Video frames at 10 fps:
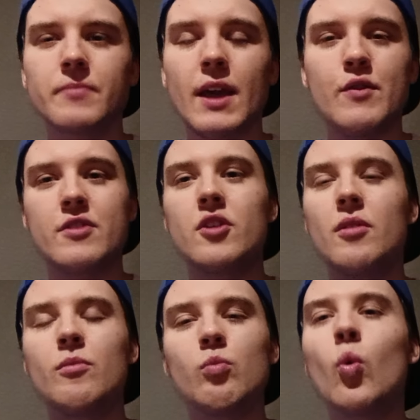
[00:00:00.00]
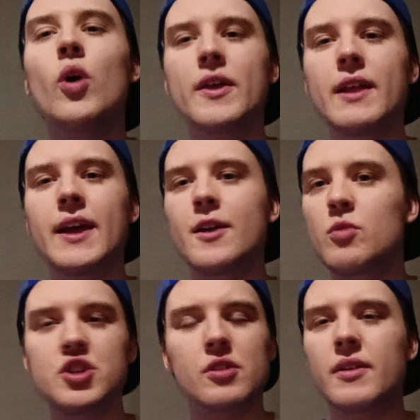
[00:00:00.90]
If it's not walking the league,
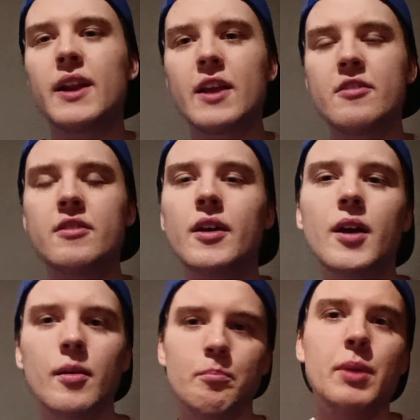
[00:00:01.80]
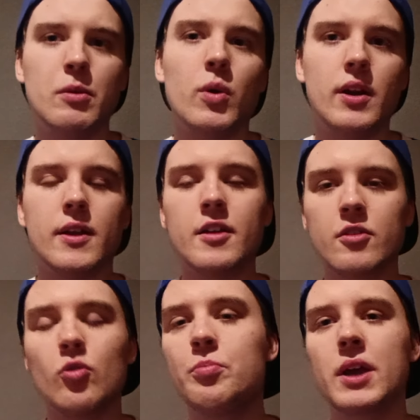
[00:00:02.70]
we should at least be winning it,
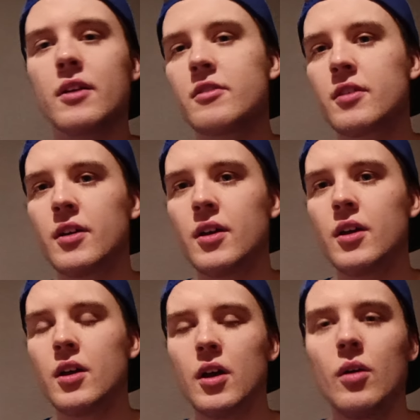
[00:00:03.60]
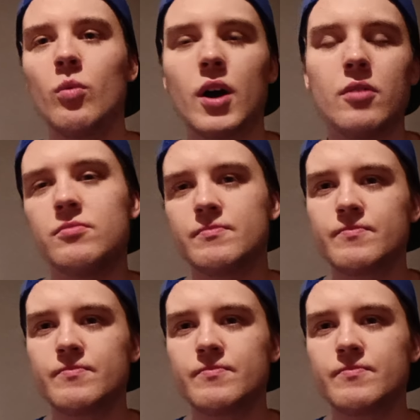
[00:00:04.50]
albeit, well,